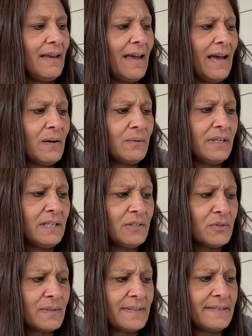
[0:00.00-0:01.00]
"How
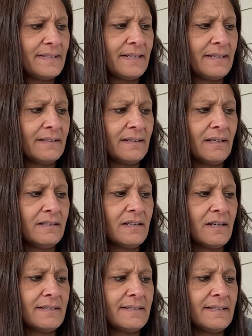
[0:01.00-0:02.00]
interesting,"
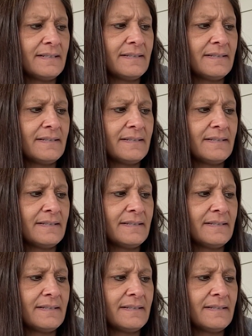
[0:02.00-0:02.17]
Anansi